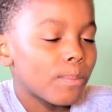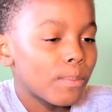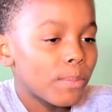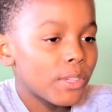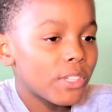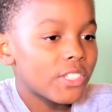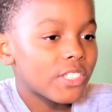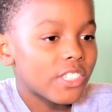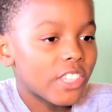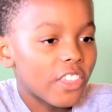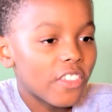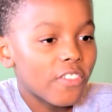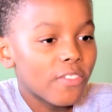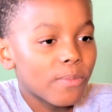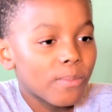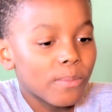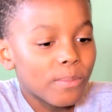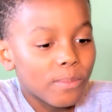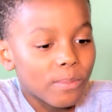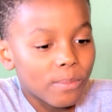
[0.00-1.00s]
Be
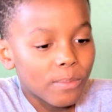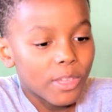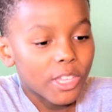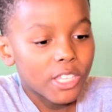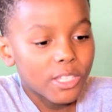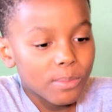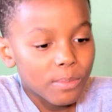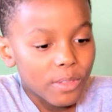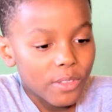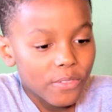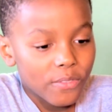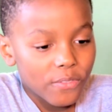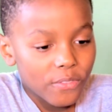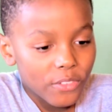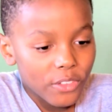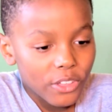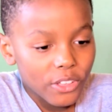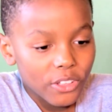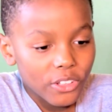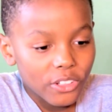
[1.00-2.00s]
safe makes me
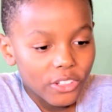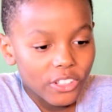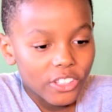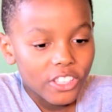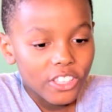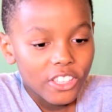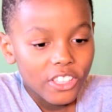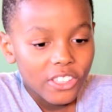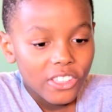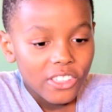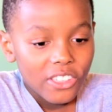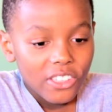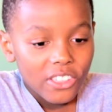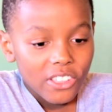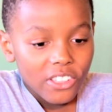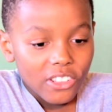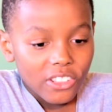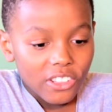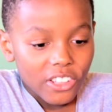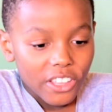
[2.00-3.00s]
feel
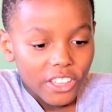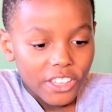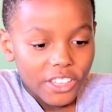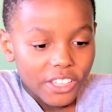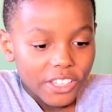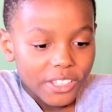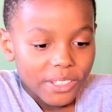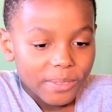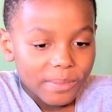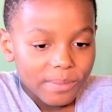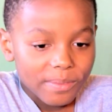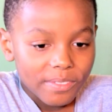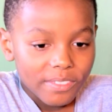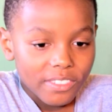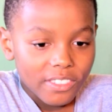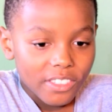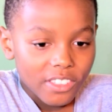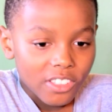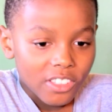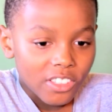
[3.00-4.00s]
like
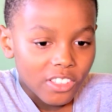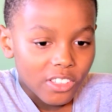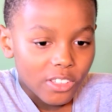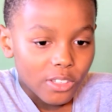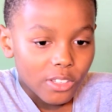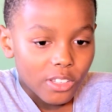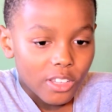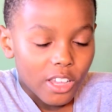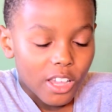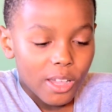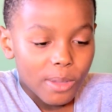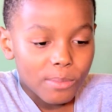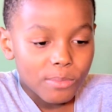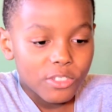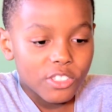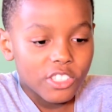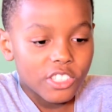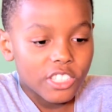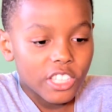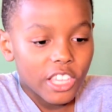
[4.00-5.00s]

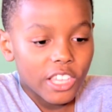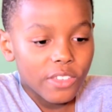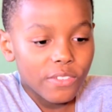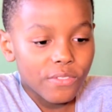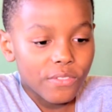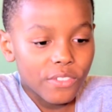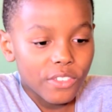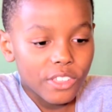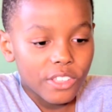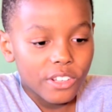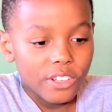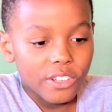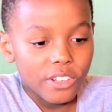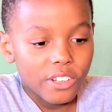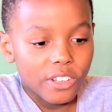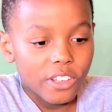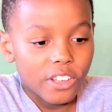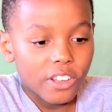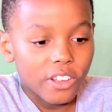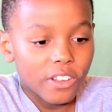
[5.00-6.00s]
I'm safe
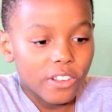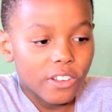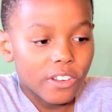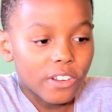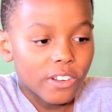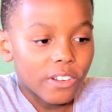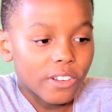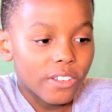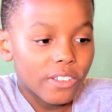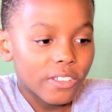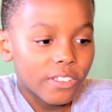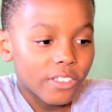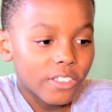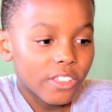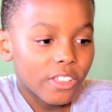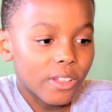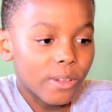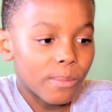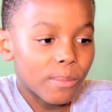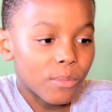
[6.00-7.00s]
in a
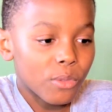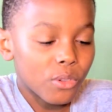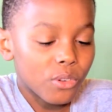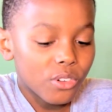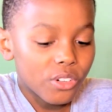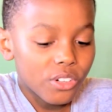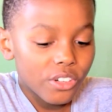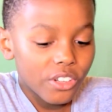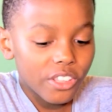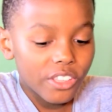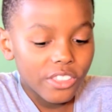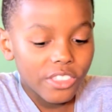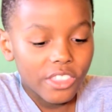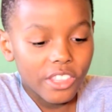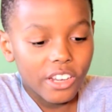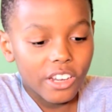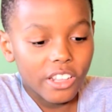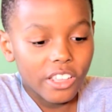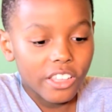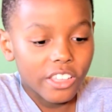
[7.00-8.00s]
community
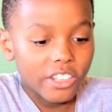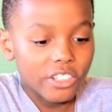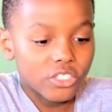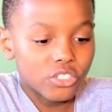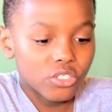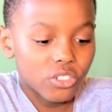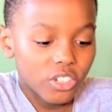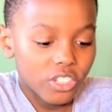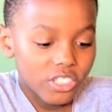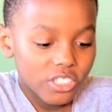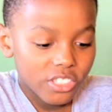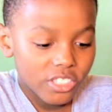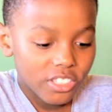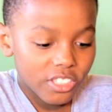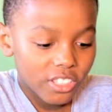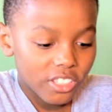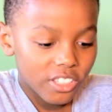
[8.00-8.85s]
that I can trust.